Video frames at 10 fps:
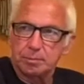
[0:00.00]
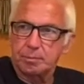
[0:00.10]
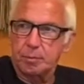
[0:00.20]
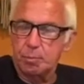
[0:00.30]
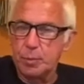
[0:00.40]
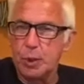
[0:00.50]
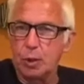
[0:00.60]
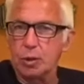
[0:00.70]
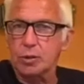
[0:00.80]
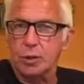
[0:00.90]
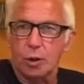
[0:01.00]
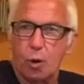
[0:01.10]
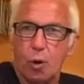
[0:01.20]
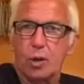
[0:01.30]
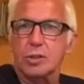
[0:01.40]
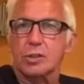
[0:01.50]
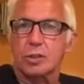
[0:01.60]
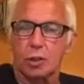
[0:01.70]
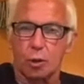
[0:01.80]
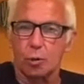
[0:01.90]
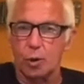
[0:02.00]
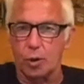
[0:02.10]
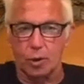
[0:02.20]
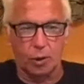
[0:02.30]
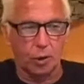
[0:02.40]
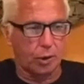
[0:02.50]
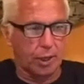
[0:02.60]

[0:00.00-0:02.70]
mules or their horses or